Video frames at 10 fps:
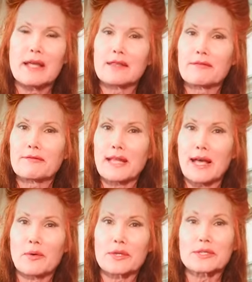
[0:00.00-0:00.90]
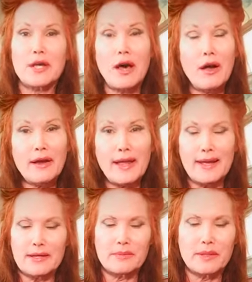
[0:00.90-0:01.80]
The flowers are
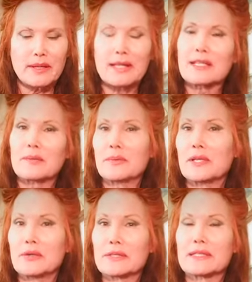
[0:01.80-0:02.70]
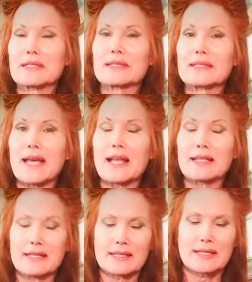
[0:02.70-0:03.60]
edible and can be used in
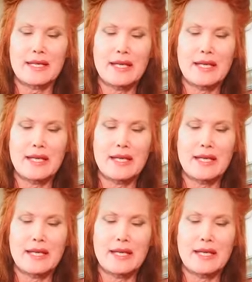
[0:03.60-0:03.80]
salads